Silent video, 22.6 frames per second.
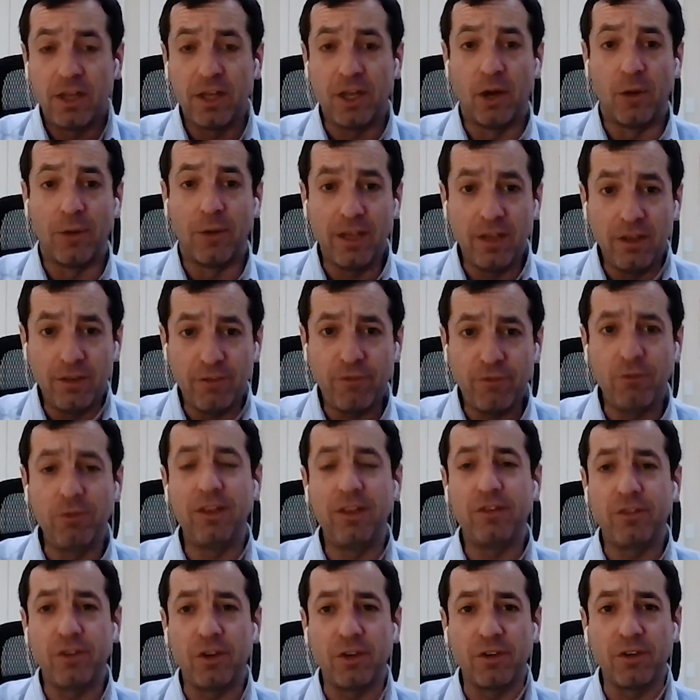you know if we
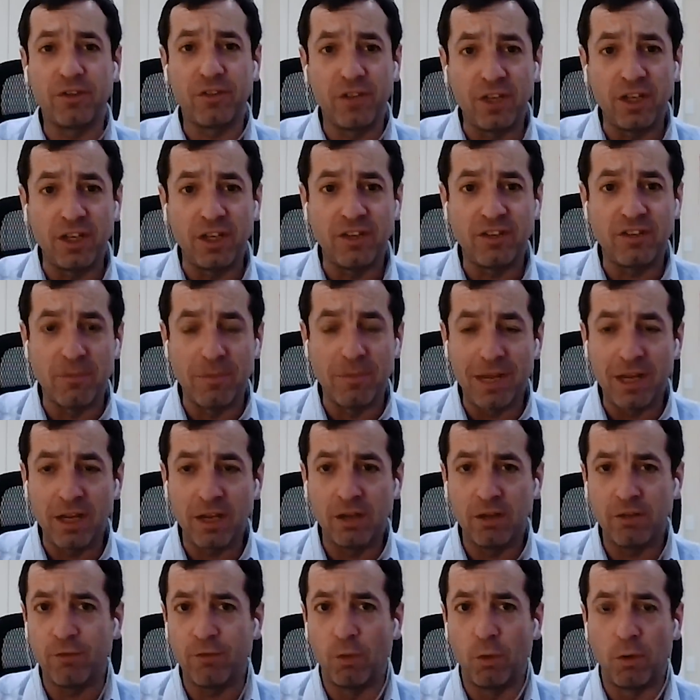start seeing
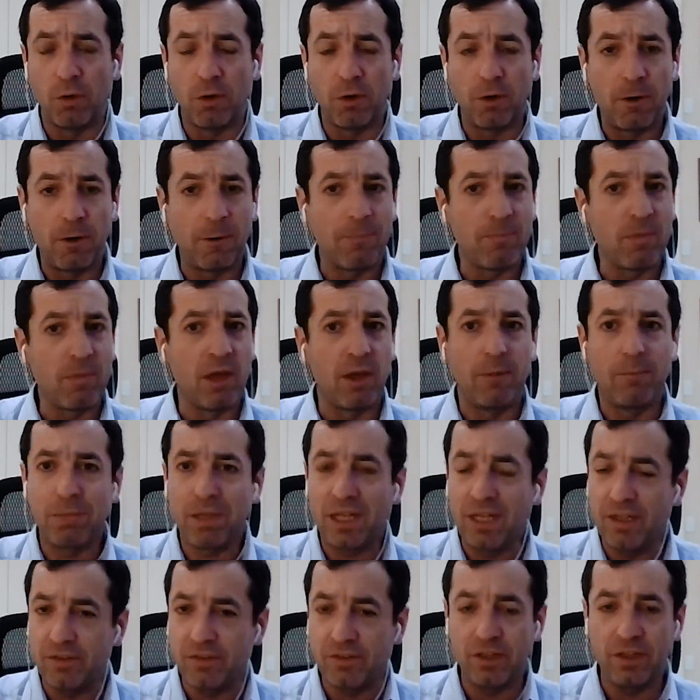demand for uh,
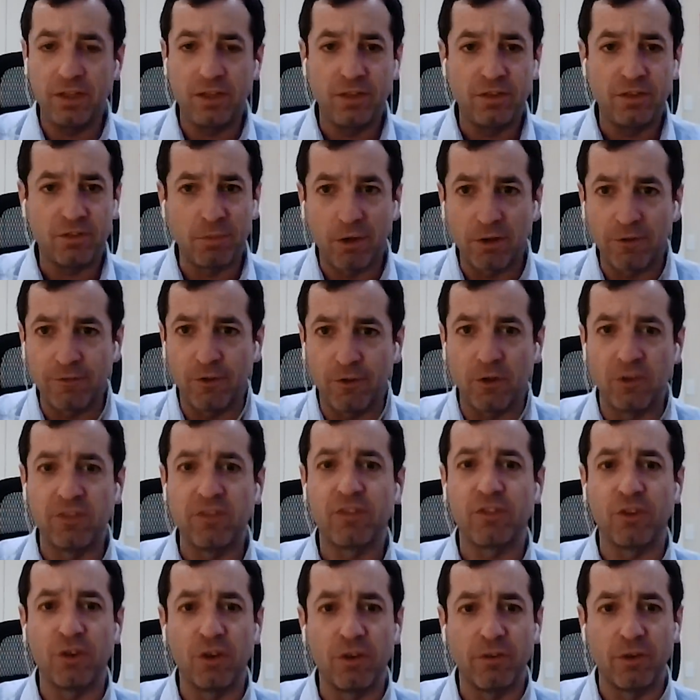pcs smartphones
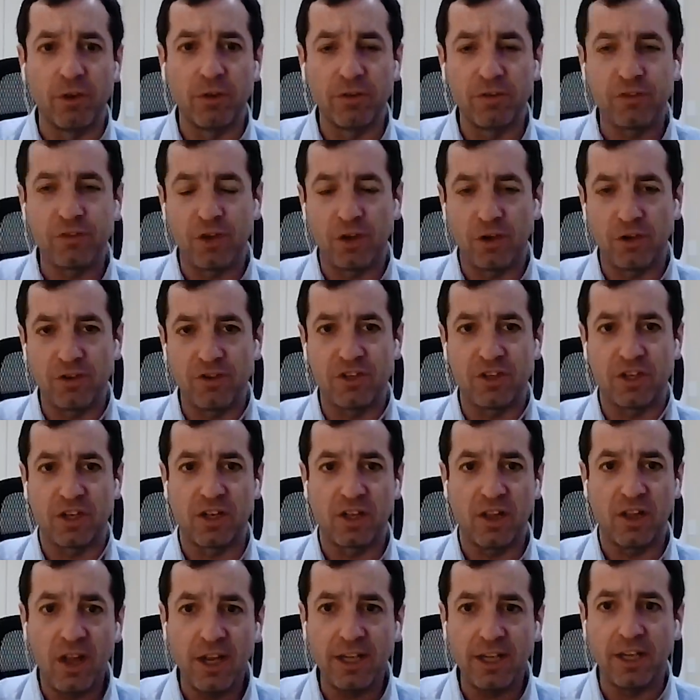servers start
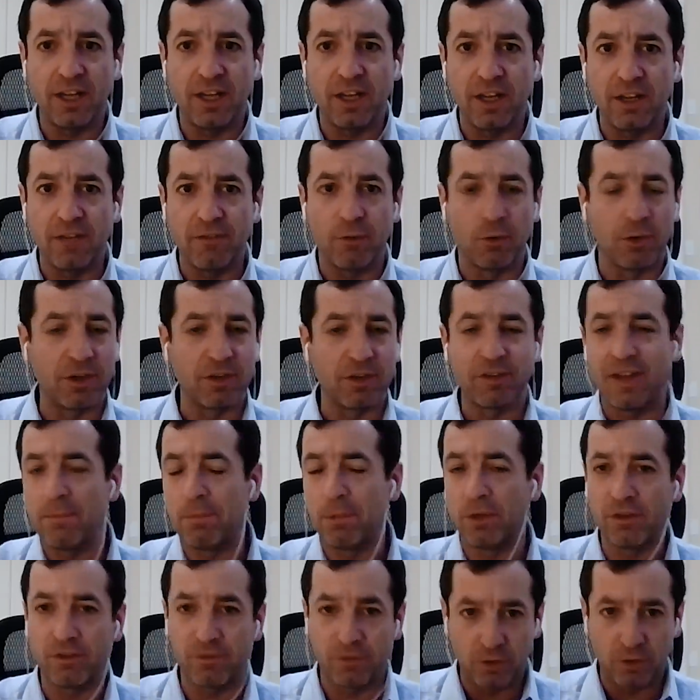declining for
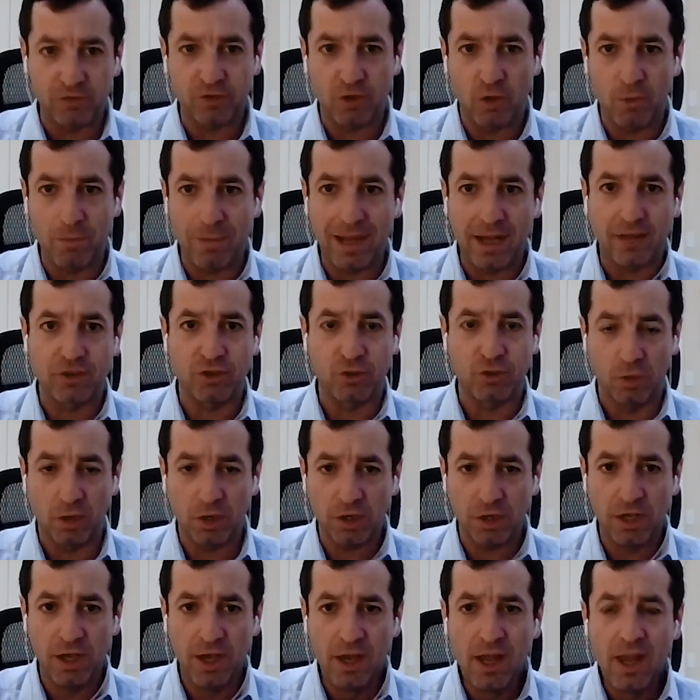example as folks go back to
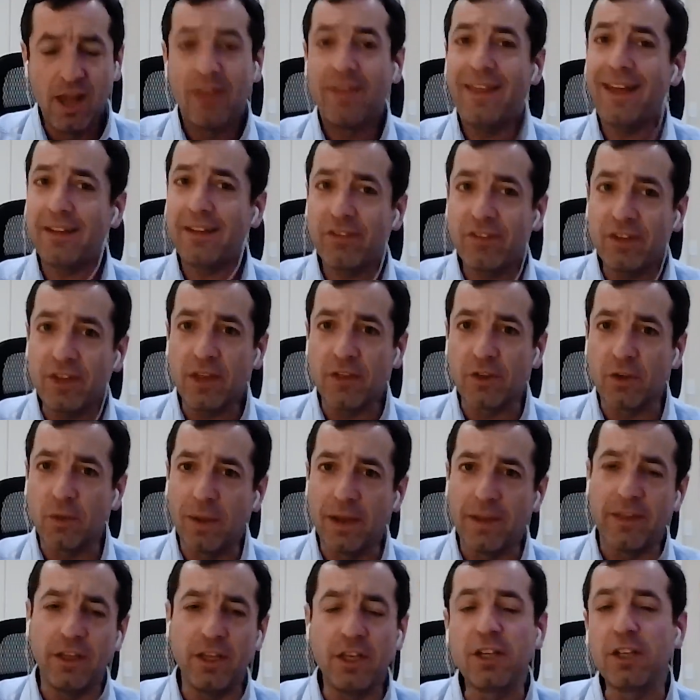work that's the other
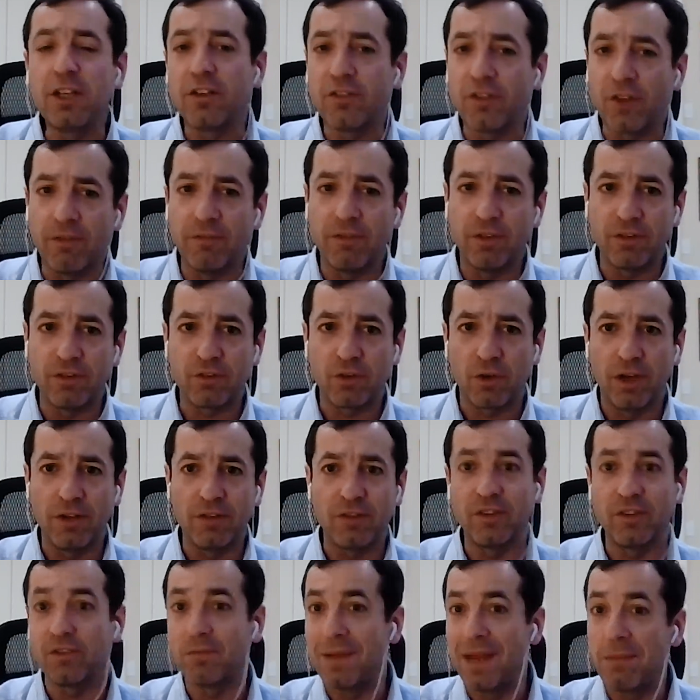way that you could solve this
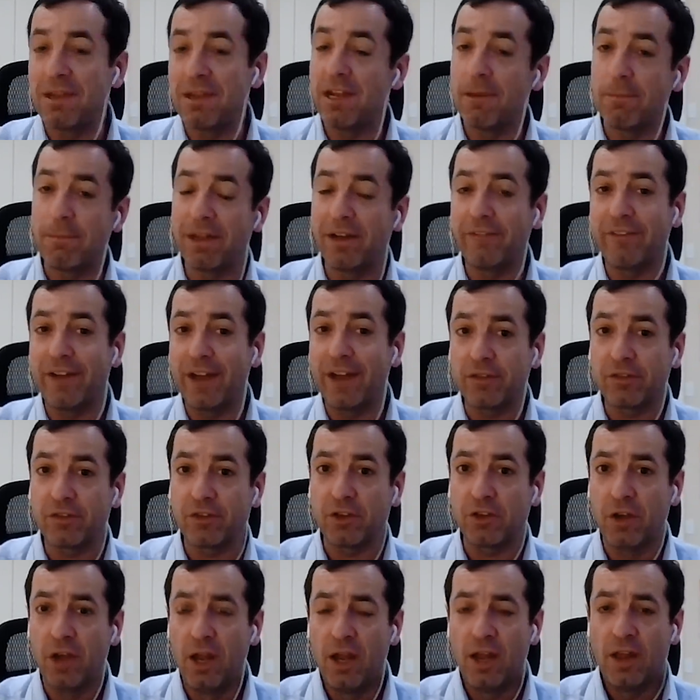crisis maybe a bit
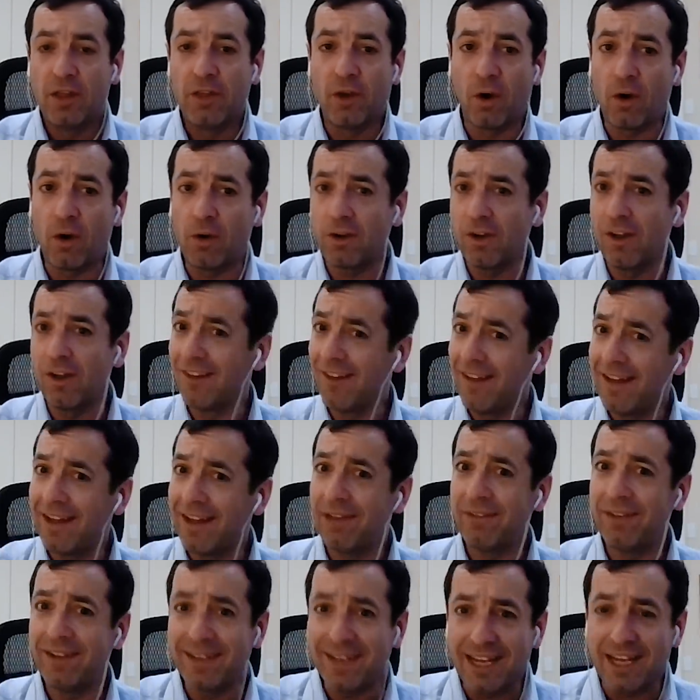faster. There aren't a lot
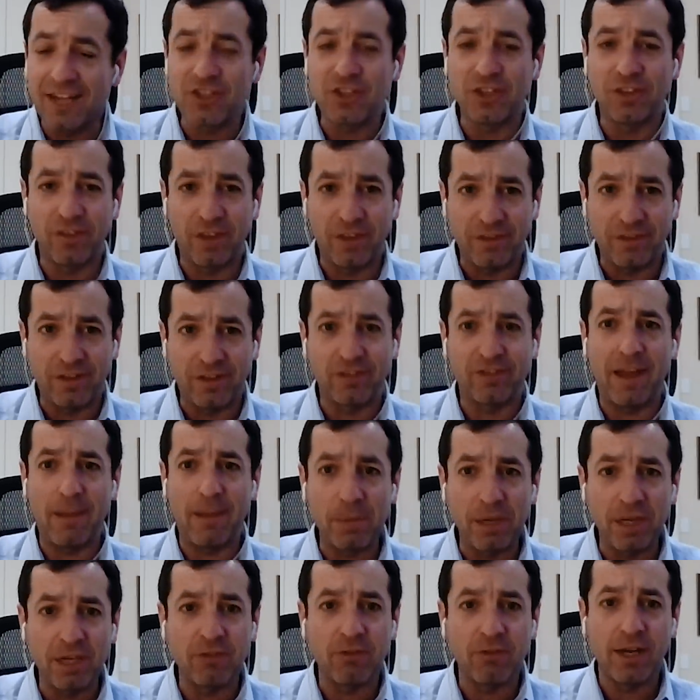of indications that that's
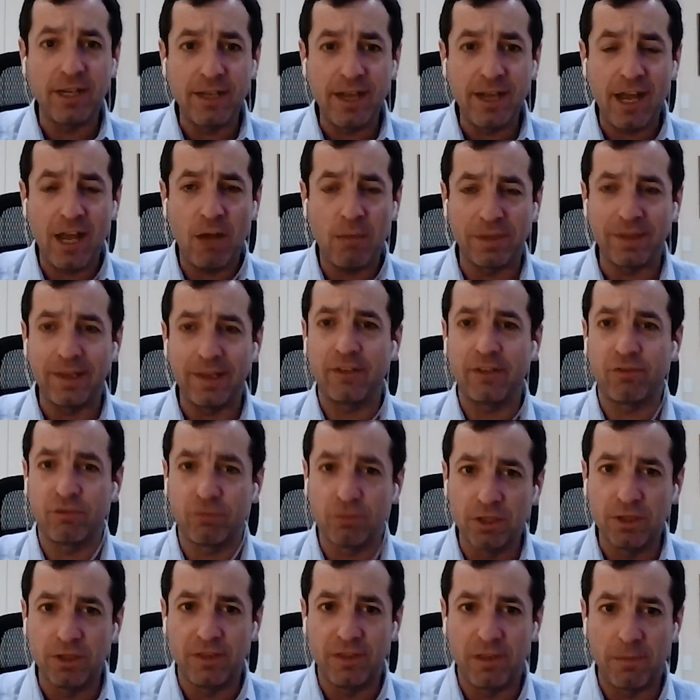happening right now, but that's
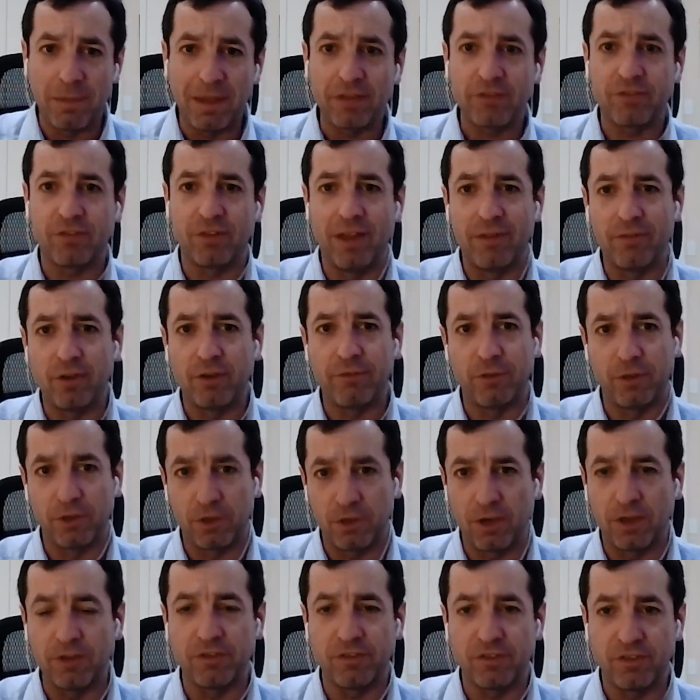really the best lever for the
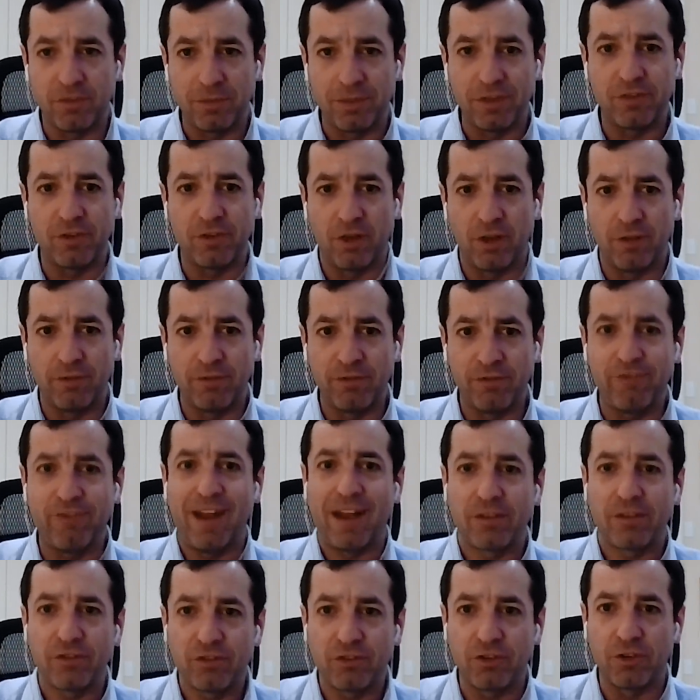crisis to be solved
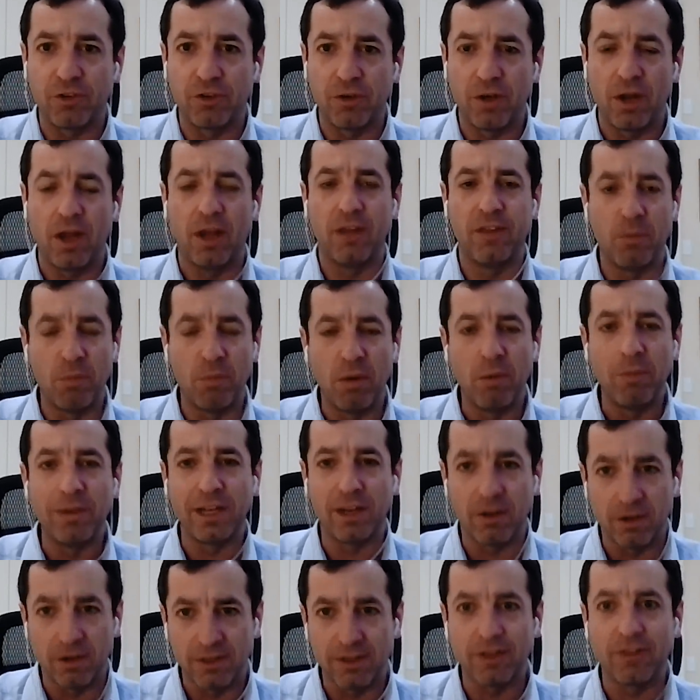faster uh, than what we
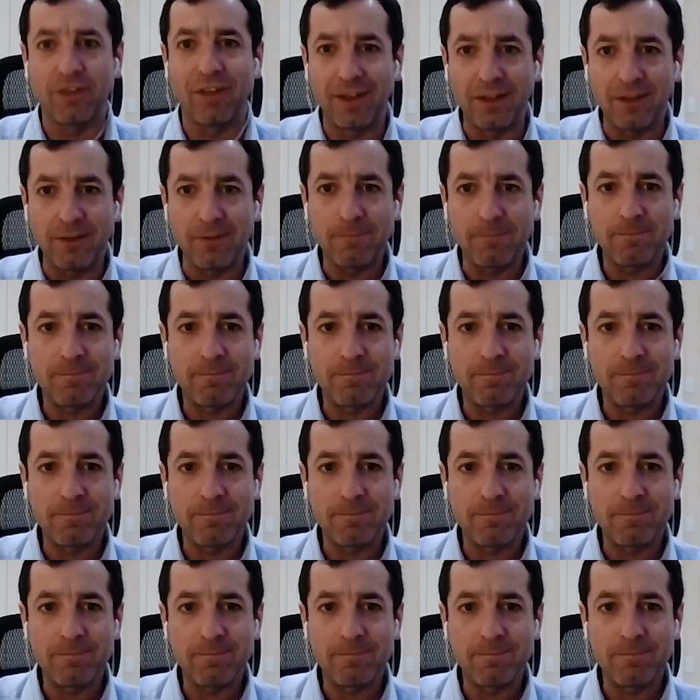currently think.